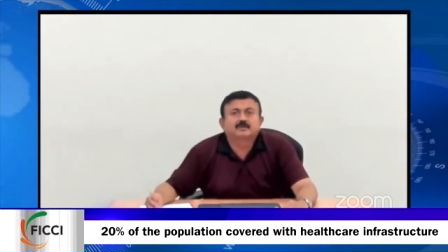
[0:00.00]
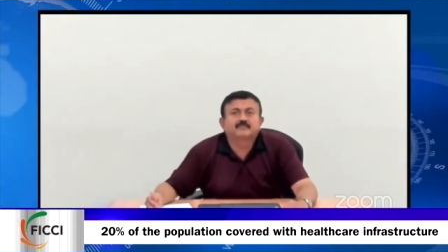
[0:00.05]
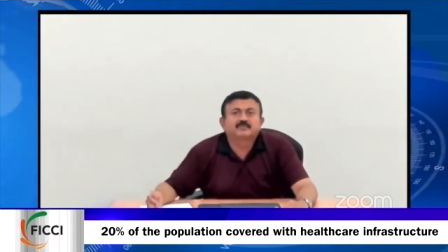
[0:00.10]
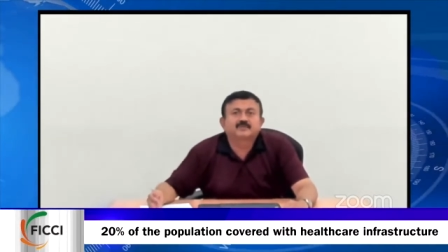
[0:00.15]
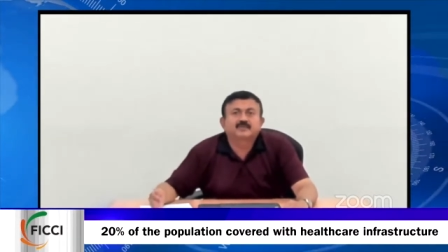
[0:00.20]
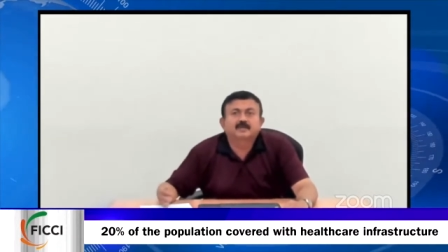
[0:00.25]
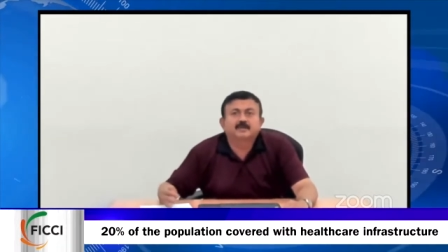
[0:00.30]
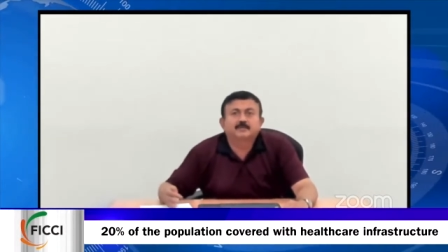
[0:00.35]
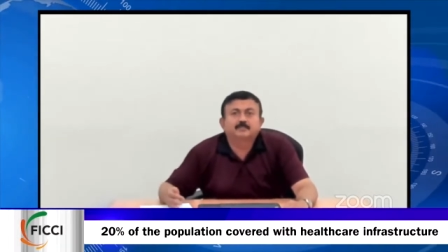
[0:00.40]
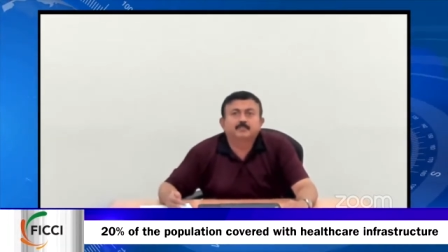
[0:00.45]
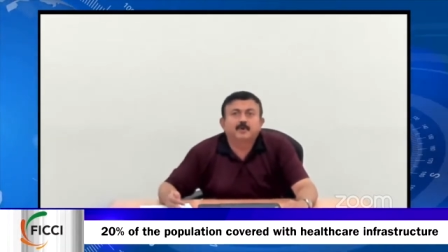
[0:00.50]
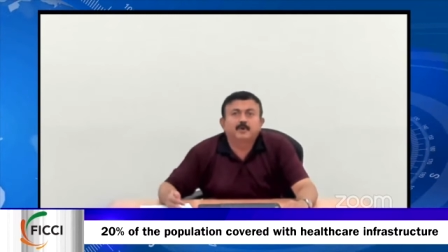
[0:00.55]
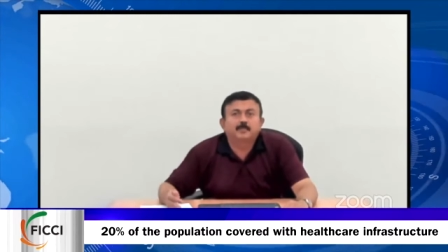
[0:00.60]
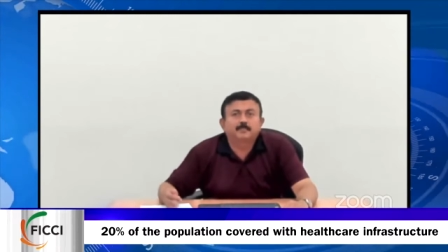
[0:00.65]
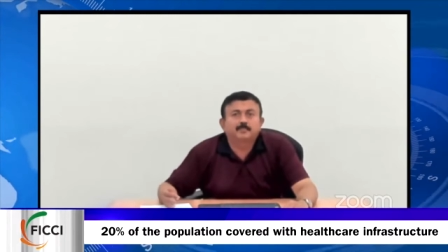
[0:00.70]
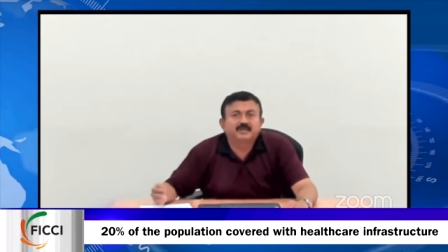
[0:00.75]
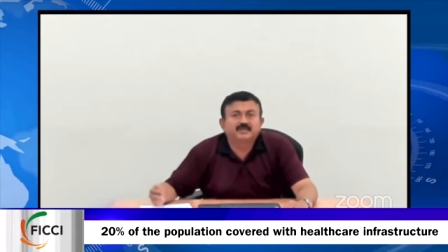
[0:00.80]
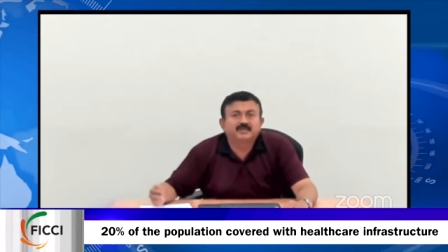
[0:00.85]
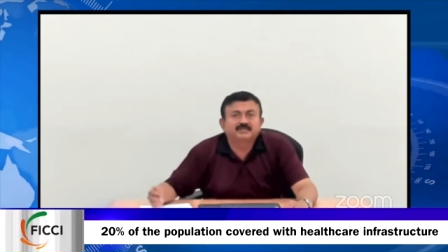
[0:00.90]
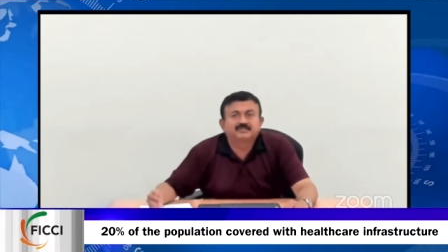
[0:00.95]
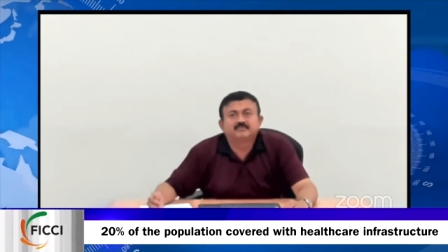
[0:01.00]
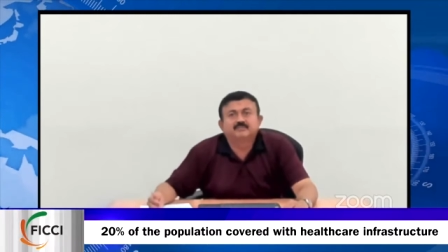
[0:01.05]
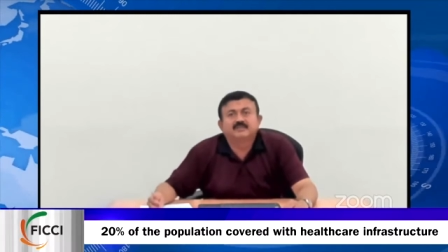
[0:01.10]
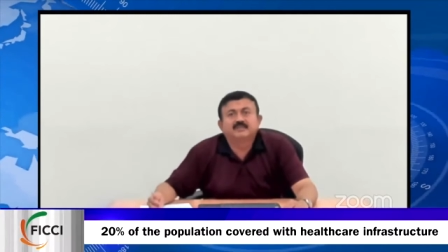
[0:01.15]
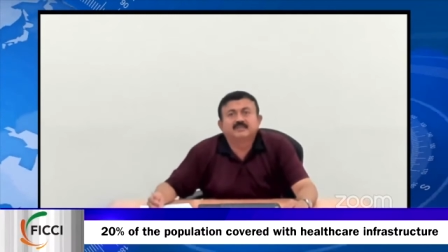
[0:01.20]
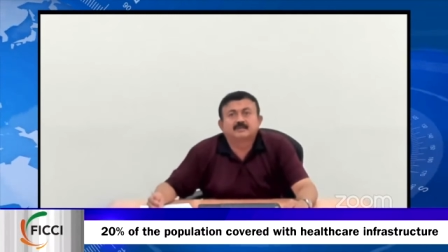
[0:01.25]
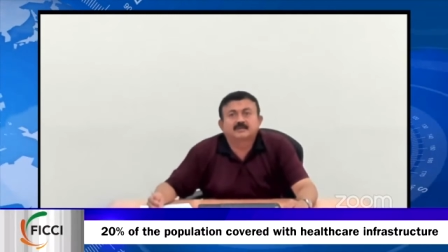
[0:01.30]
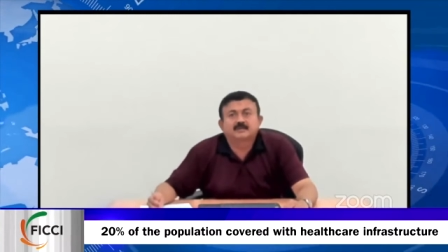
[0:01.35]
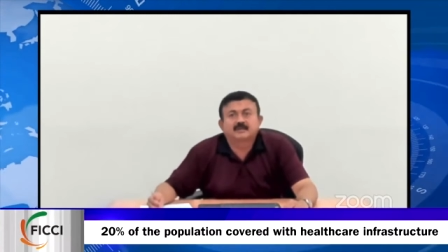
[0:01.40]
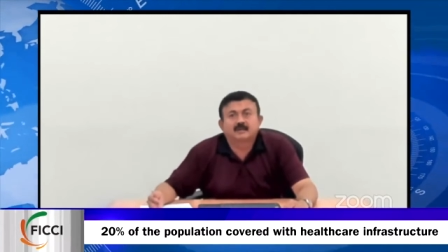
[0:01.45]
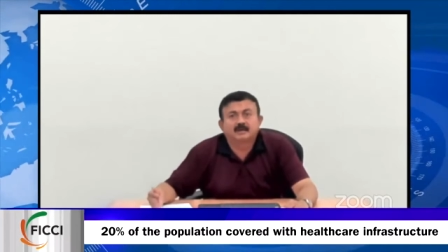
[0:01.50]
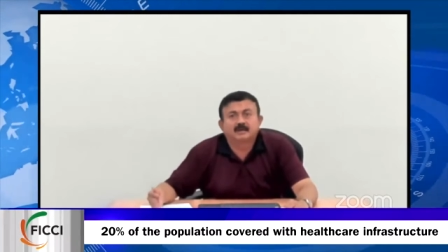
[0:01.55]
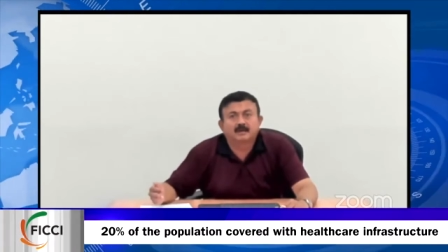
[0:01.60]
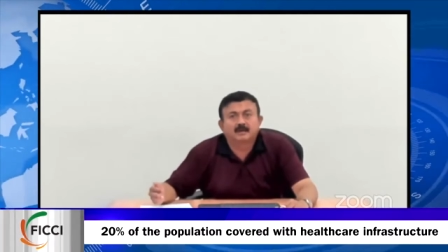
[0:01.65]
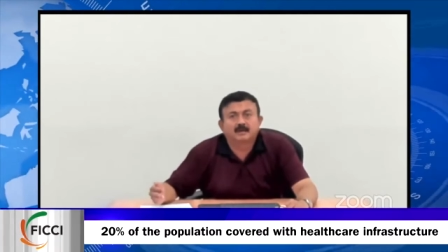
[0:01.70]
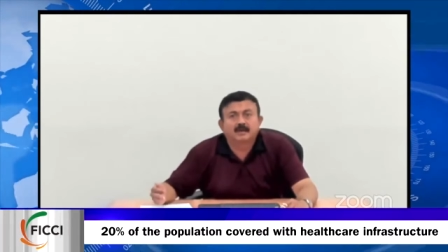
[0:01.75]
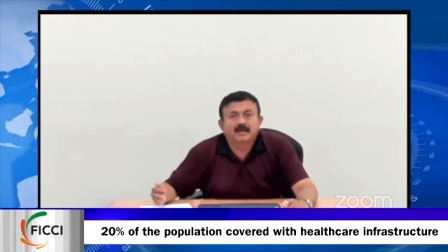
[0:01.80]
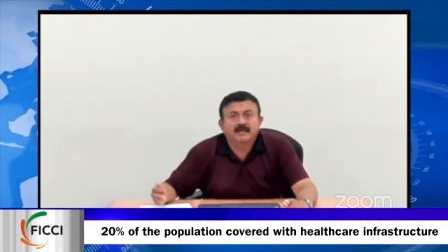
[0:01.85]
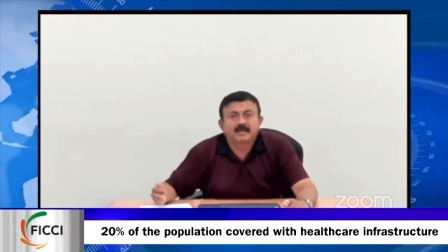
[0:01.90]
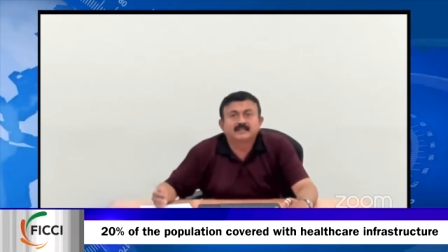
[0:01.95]
of the population with
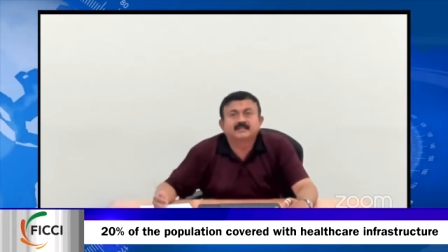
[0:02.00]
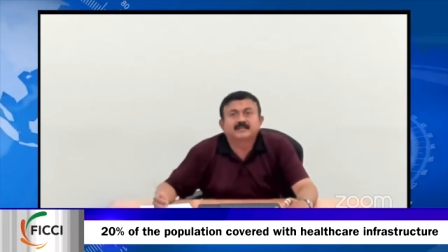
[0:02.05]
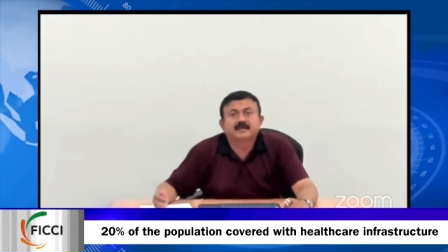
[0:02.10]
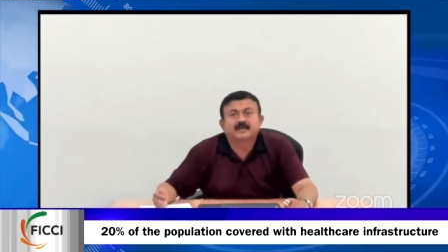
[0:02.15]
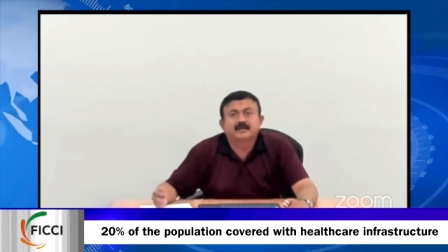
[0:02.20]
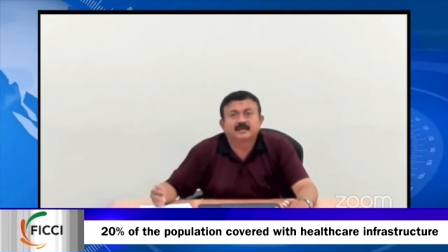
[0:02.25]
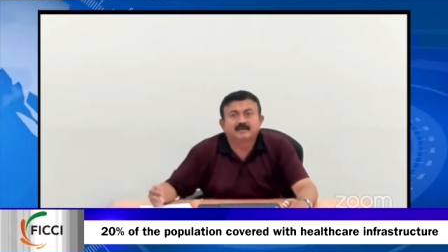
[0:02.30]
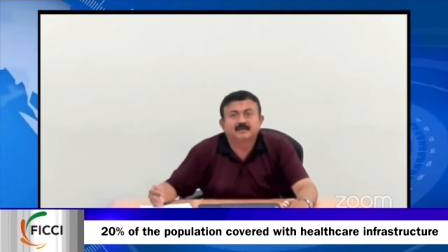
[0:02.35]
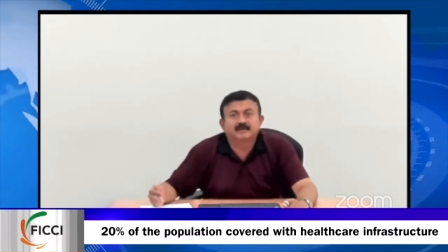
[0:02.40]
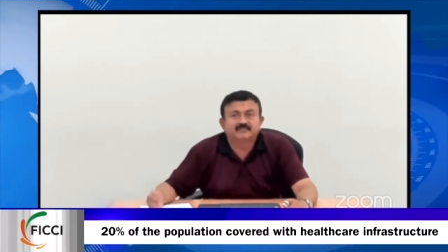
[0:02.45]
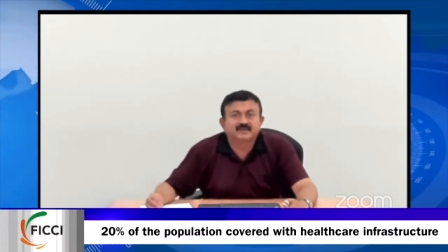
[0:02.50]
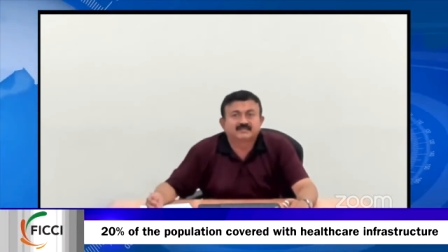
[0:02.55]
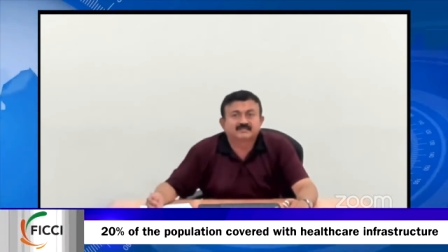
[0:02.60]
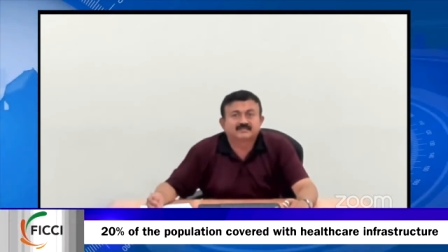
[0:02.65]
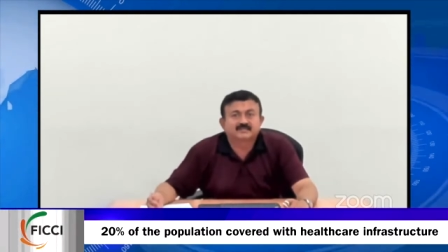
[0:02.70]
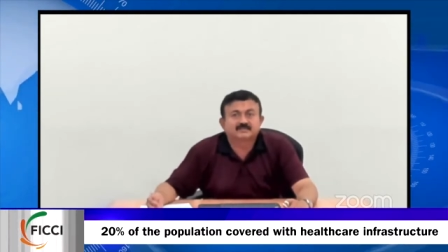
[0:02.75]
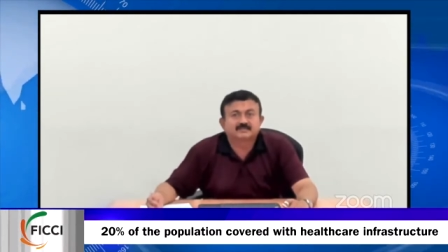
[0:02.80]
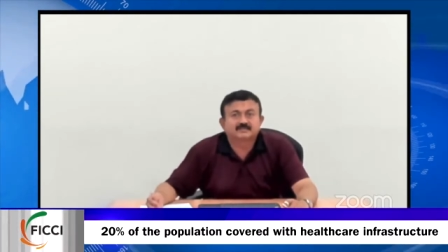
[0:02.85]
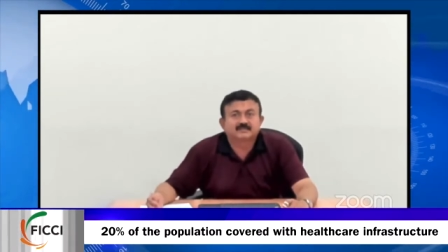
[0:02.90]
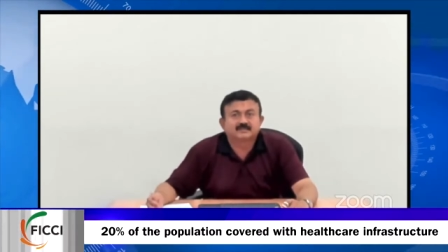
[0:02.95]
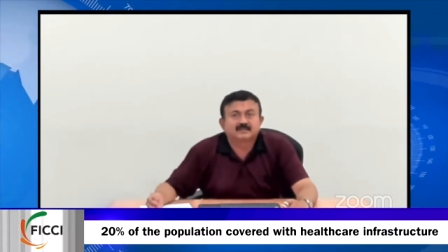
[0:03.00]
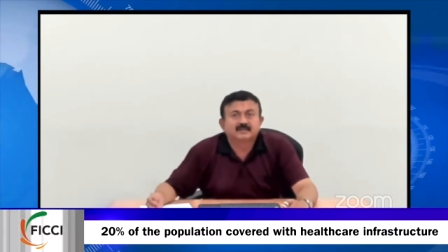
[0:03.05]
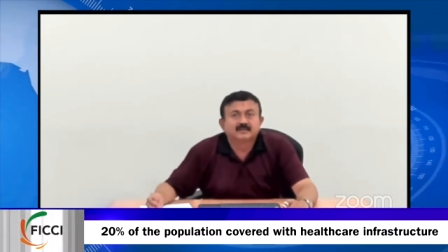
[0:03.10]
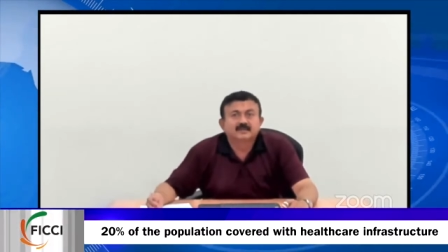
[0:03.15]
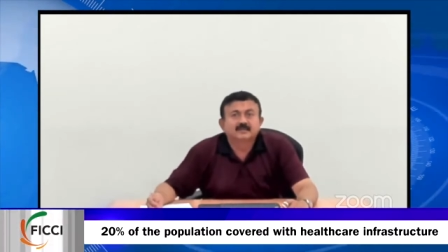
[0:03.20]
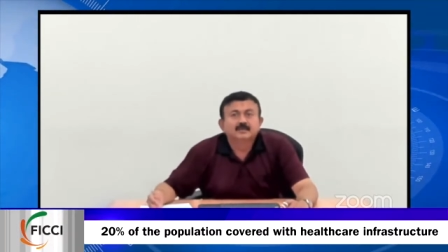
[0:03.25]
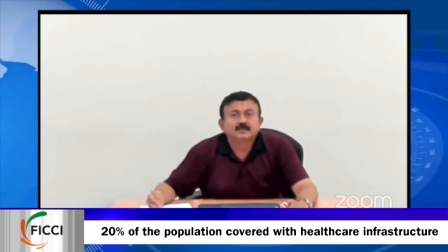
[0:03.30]
uh, healthcare infrastructure.